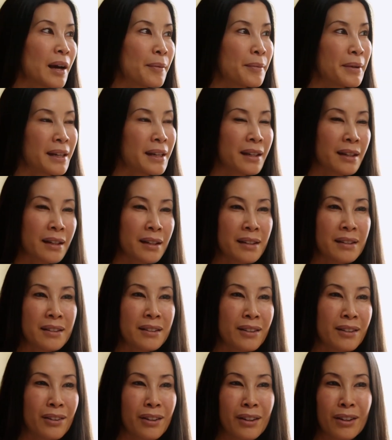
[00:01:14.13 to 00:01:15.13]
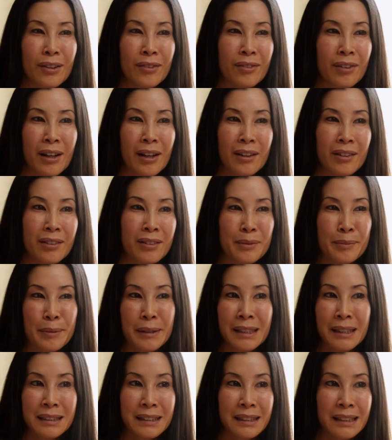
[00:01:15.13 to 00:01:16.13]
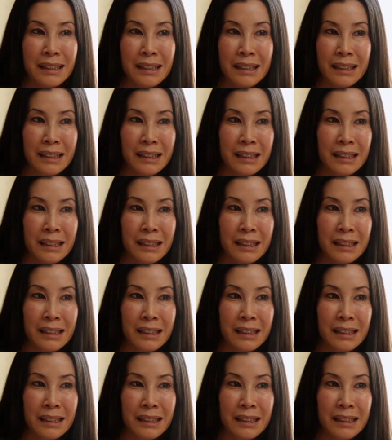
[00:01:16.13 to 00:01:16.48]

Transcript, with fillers: How many kids do you think your father has molested?